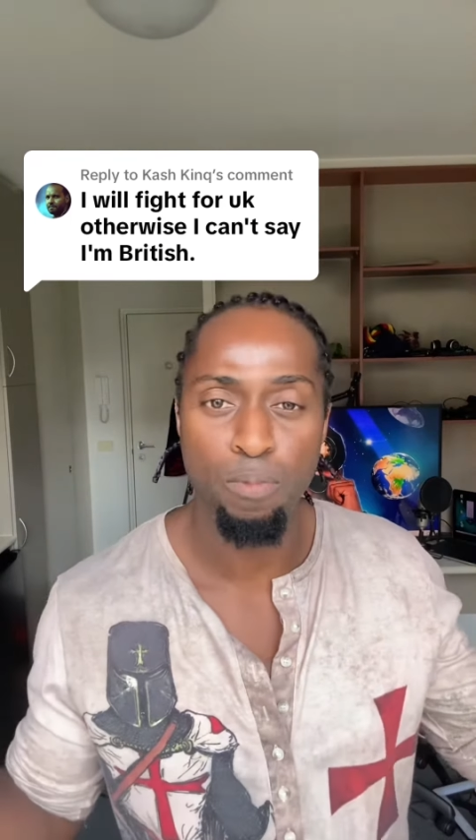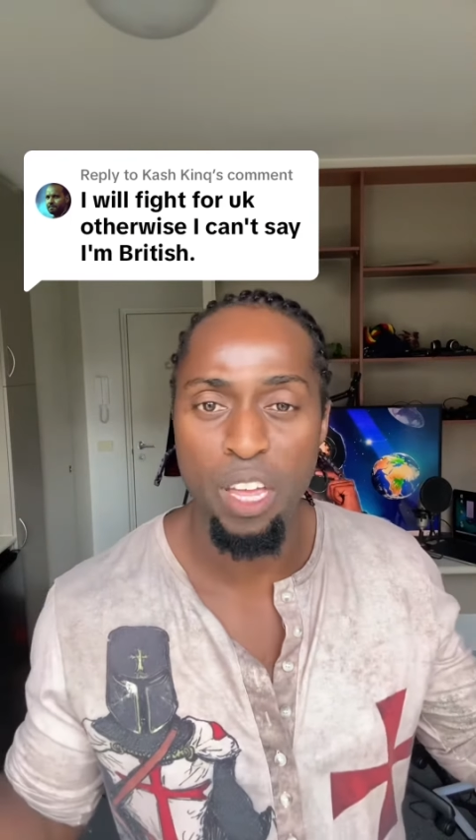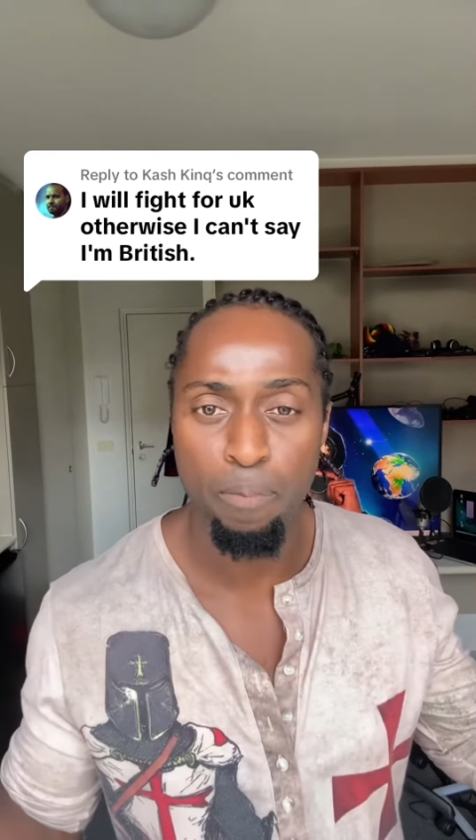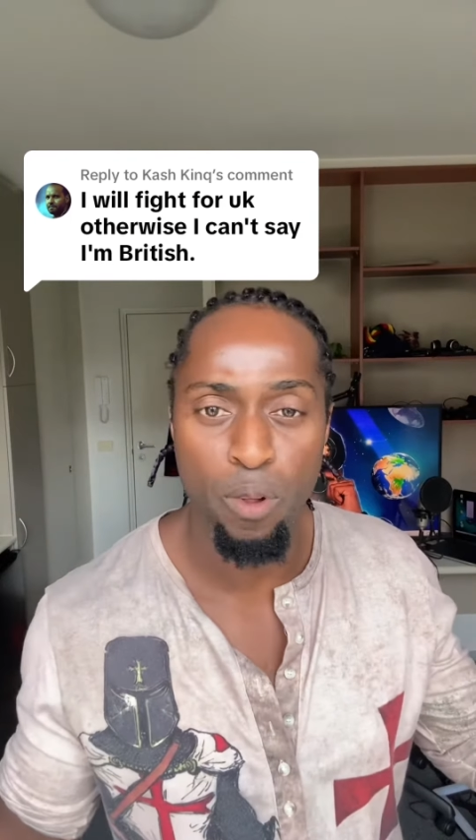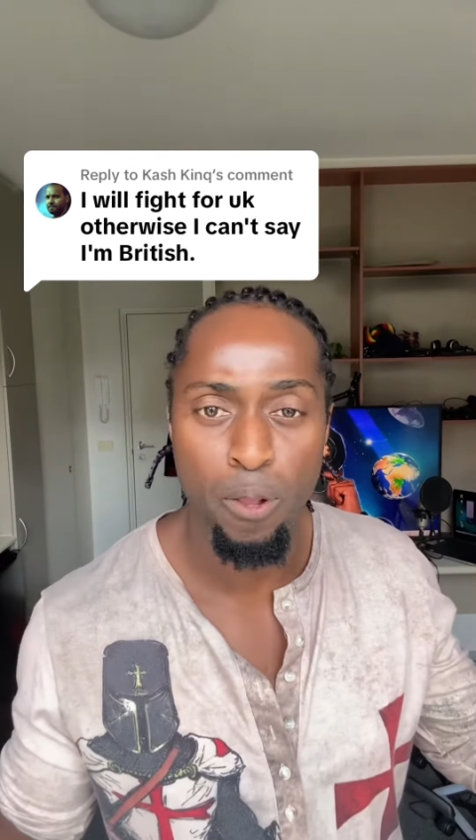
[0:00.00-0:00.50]

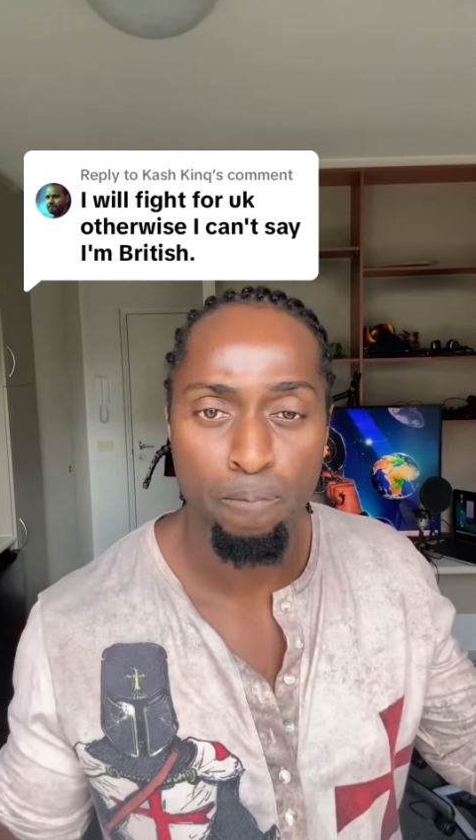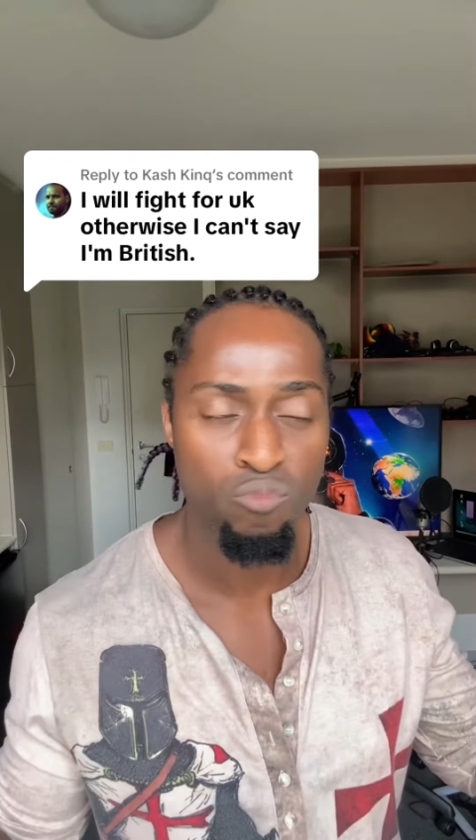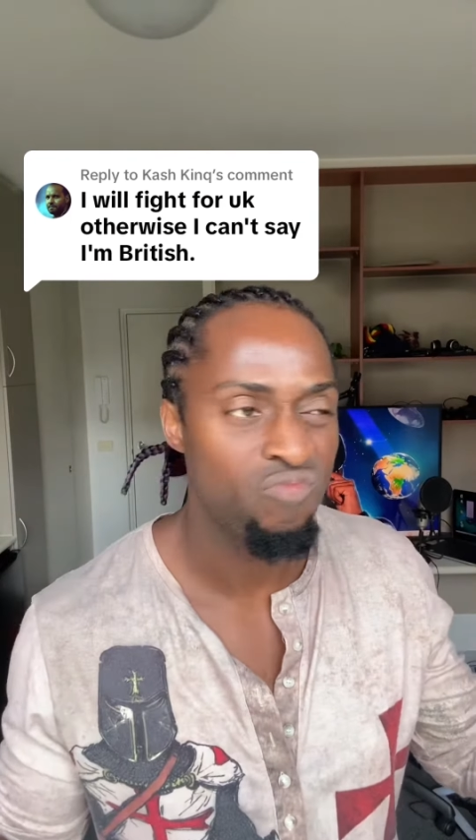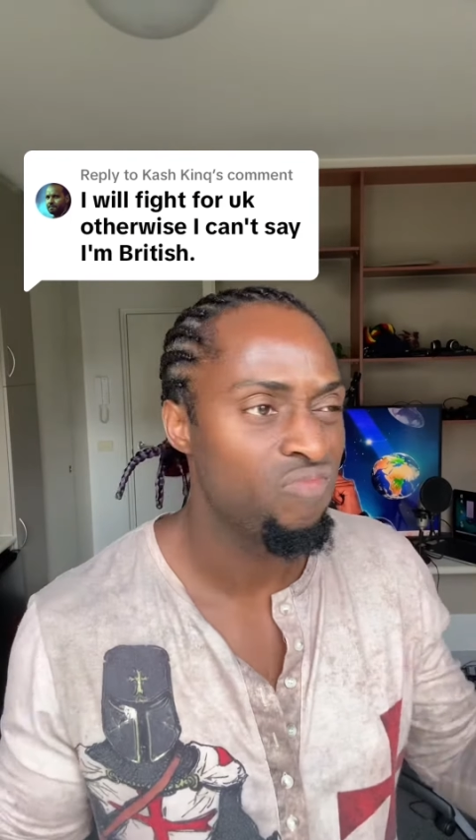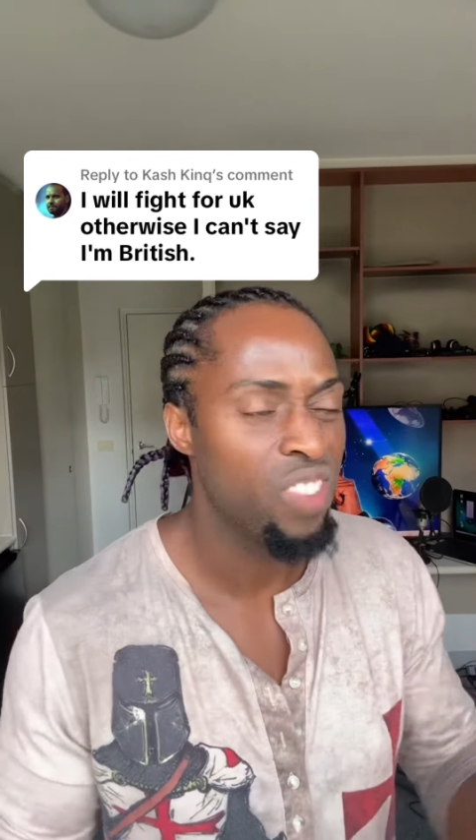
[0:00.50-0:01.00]
people,
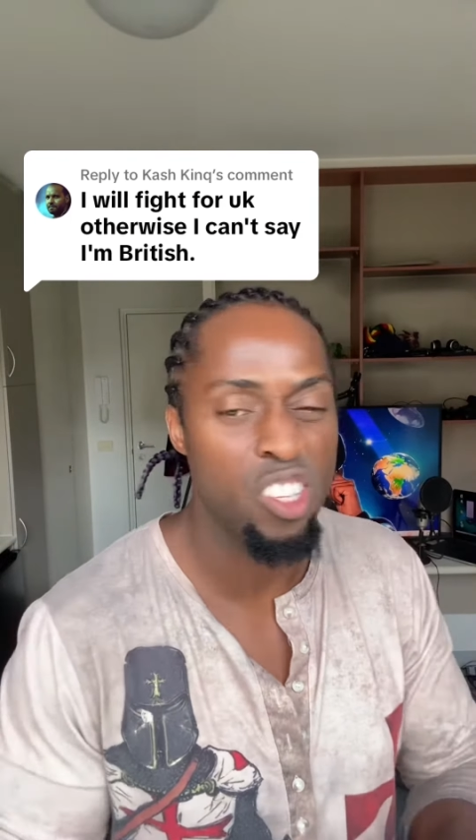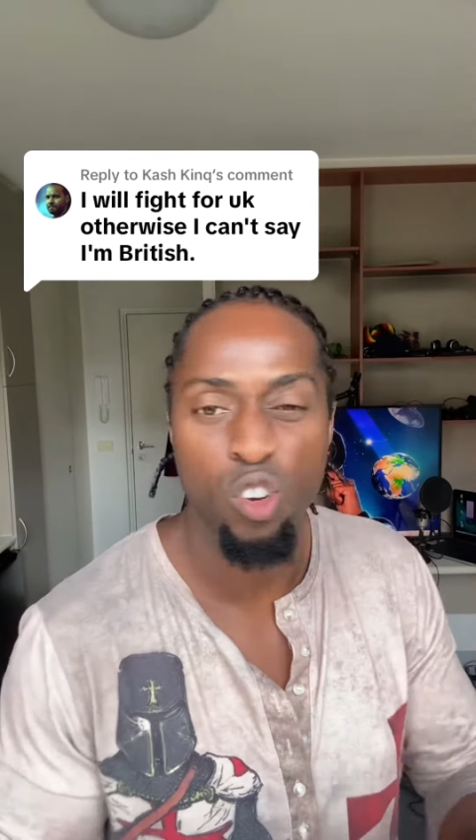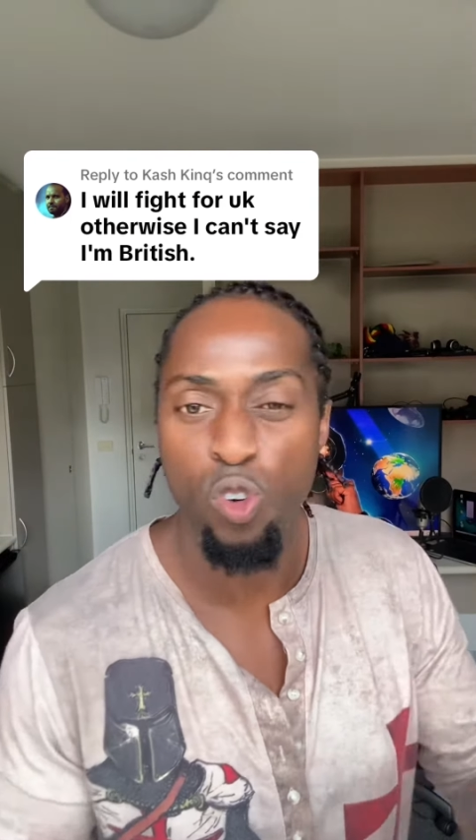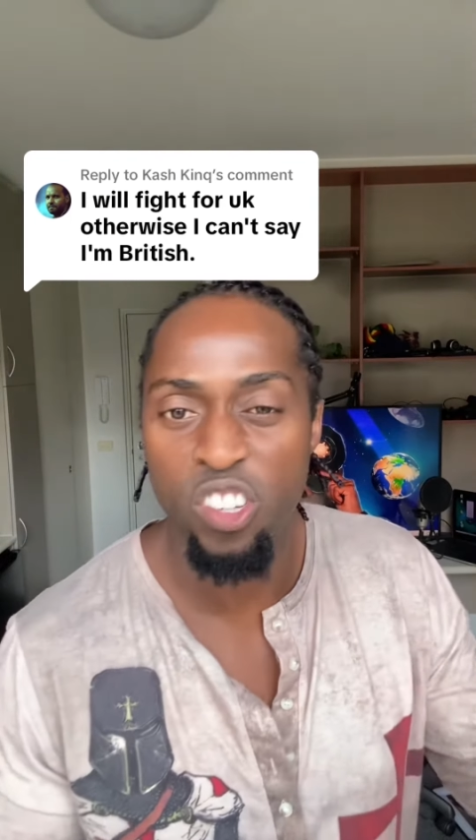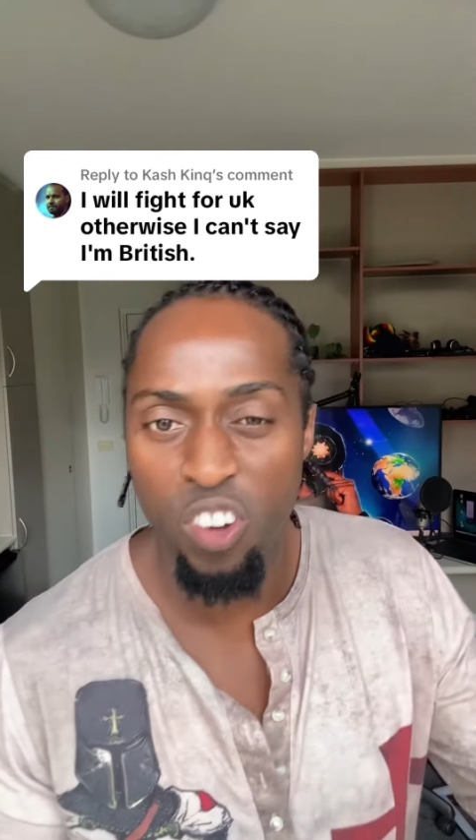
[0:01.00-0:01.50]
it's a
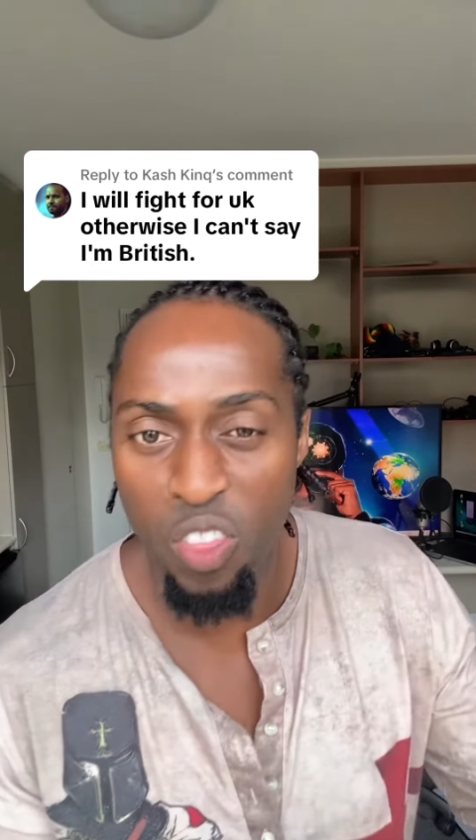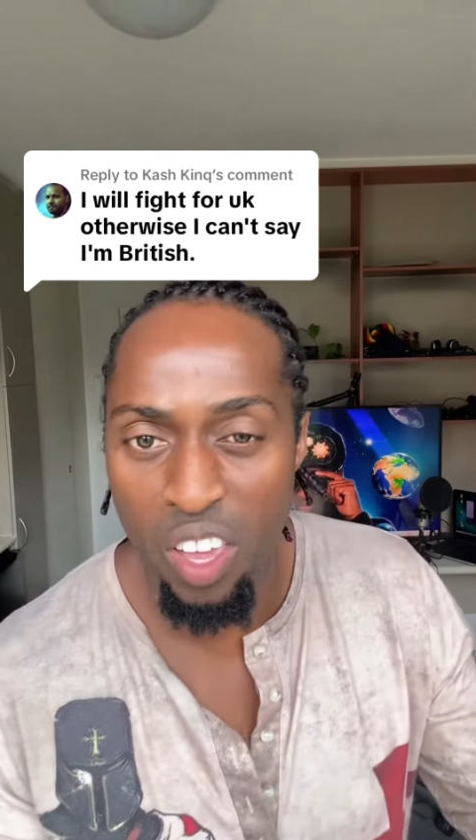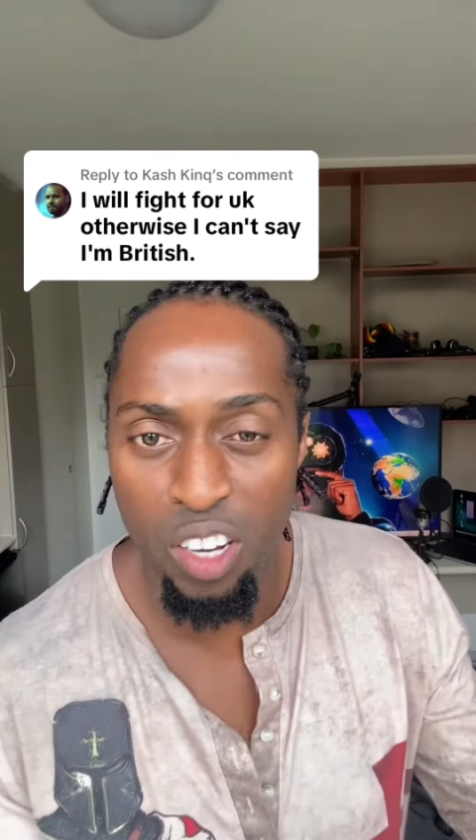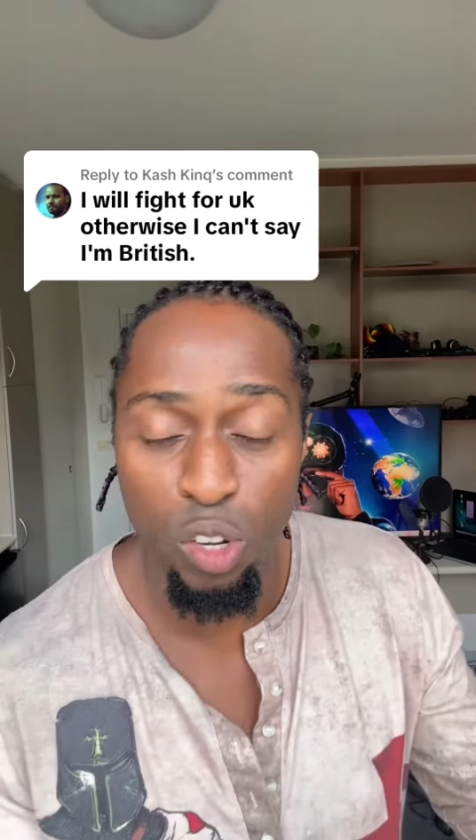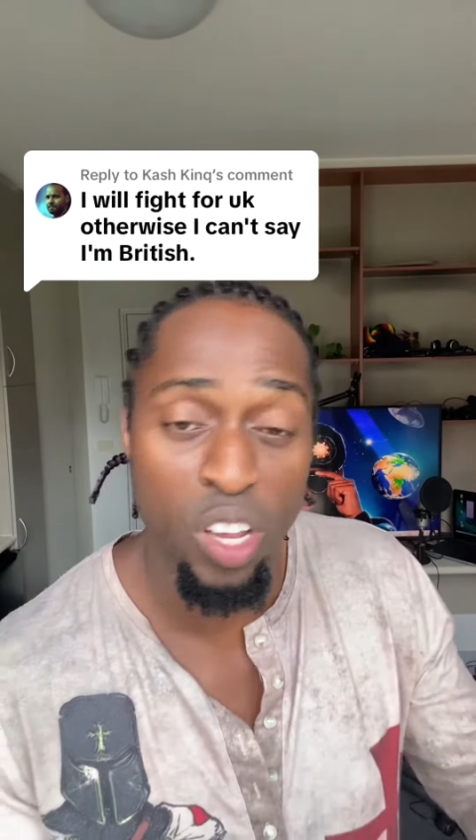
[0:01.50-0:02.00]
Christian thing to do.